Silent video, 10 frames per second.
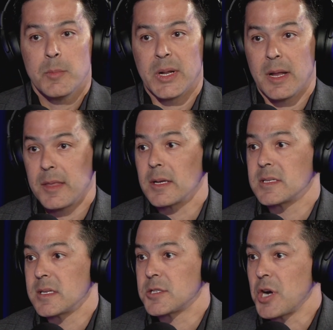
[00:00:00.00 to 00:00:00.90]
But I think
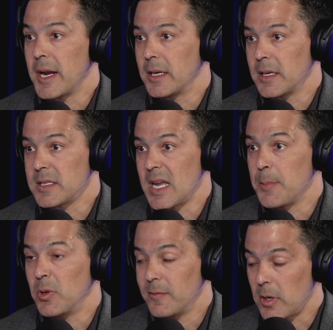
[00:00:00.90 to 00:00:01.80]
it's a shining
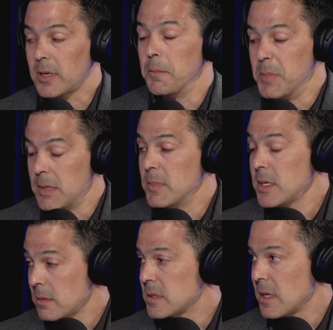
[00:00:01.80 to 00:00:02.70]
example of our
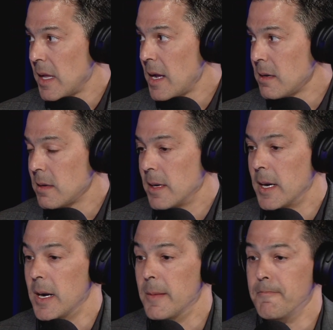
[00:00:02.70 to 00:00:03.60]
commitment to that.
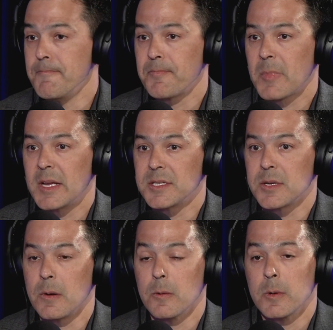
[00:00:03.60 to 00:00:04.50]
Um, and
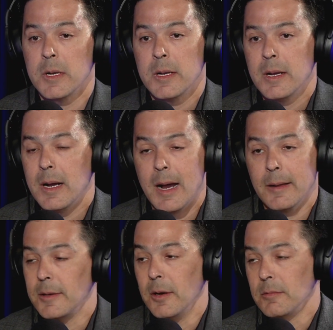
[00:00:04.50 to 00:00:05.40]
so,
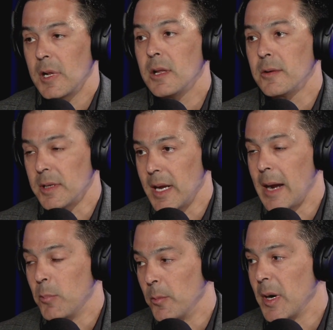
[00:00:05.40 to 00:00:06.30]
I, you know, clearly
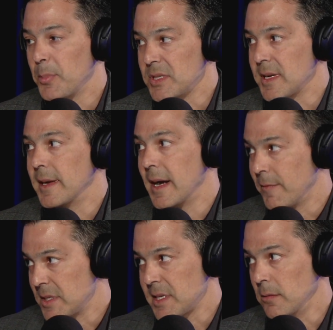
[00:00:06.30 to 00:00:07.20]
I will represent
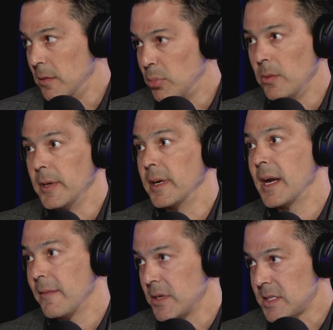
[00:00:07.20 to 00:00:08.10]
every single employee,
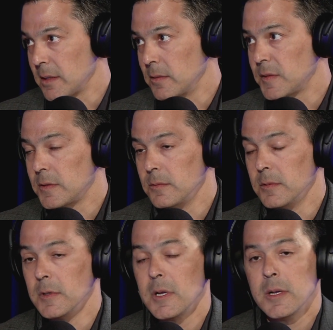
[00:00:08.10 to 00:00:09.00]
every single
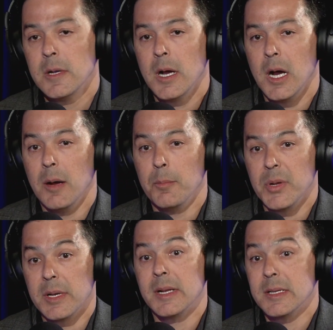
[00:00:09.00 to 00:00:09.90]
student. Um,
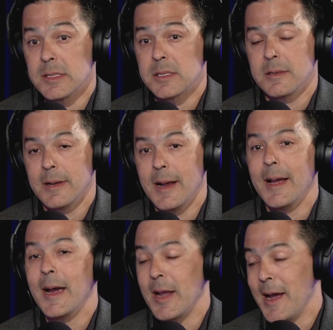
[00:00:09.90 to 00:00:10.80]
but it is,
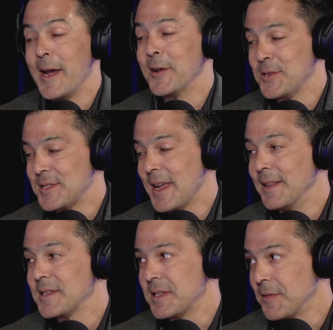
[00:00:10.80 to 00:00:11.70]
I, I,
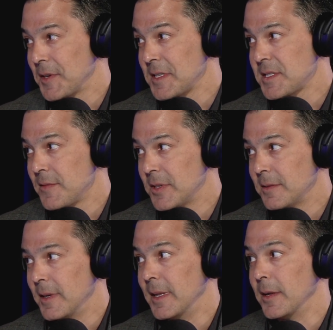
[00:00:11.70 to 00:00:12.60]
understand the significance of
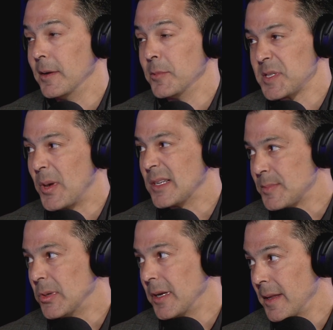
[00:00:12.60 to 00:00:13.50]
it and the
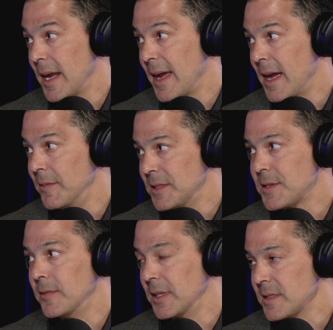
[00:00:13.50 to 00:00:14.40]
responsibility that I have in
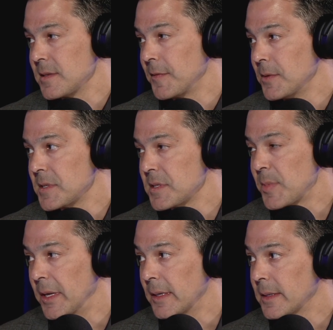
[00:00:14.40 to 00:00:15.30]
serving as the first
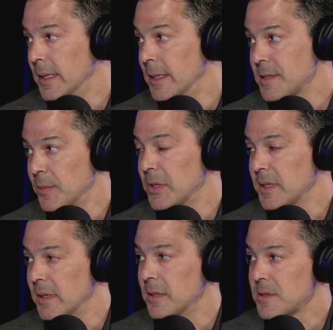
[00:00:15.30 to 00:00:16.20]
Hispanic uh,
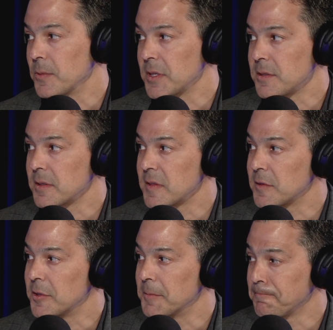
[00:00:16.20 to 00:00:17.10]
superintendent in the school district's
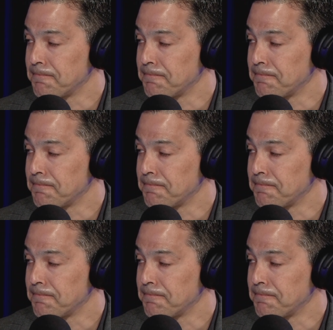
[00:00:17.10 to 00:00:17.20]
history.